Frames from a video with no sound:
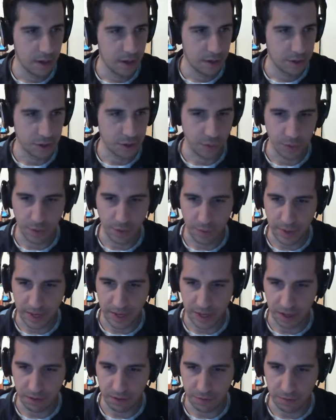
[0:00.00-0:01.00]
So we're
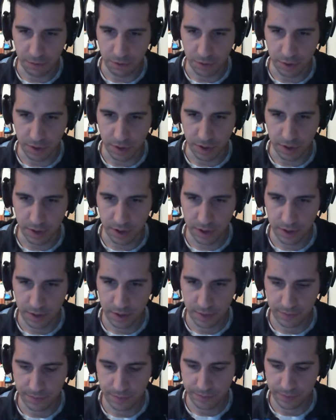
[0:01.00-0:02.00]
waiting for
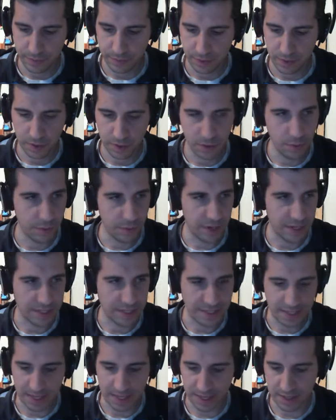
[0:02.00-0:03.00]
when it
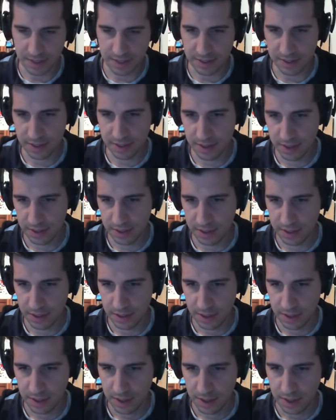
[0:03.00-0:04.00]
says
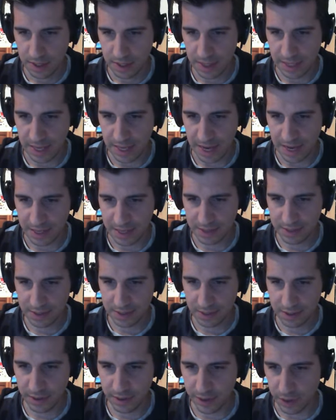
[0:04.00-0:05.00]
last.
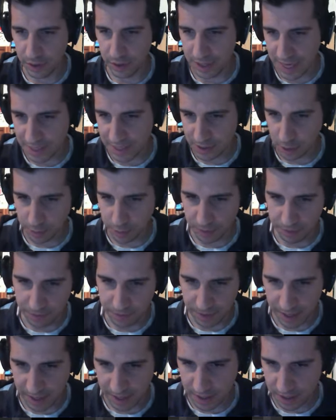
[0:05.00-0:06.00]
There we go, last open
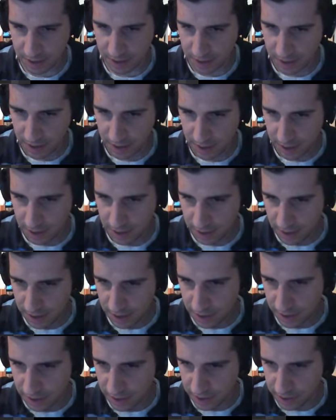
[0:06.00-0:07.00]
file.
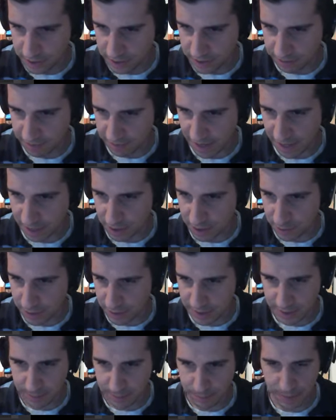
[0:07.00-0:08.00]
There's the value,
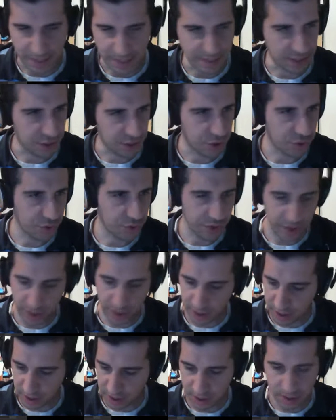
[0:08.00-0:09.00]
it's a basic
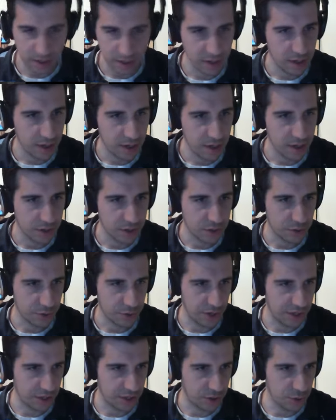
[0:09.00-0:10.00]
string. So
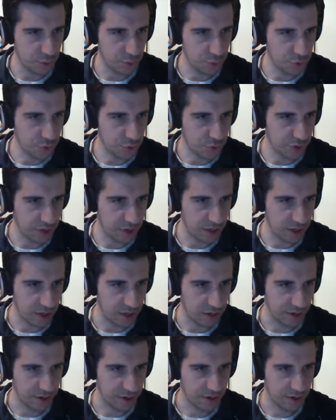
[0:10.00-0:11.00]
in the toString
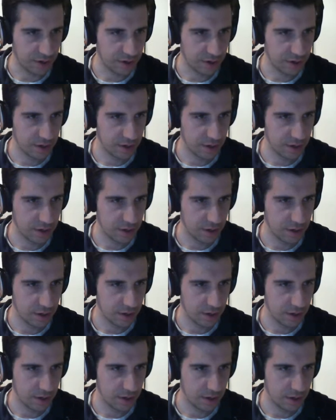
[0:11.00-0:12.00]
here,
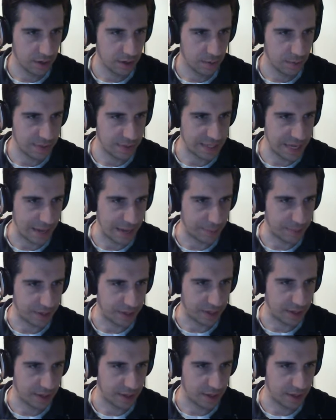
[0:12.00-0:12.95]
what's happening?